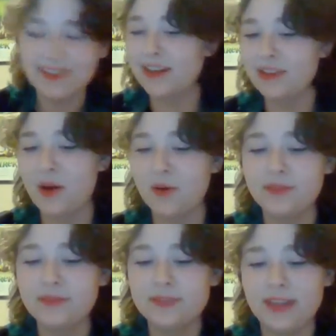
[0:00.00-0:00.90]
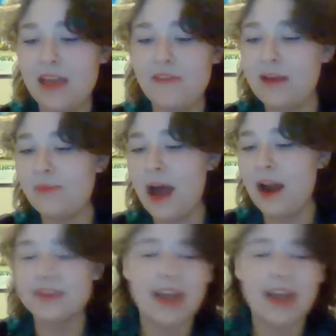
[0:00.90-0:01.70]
let alone gay vampires.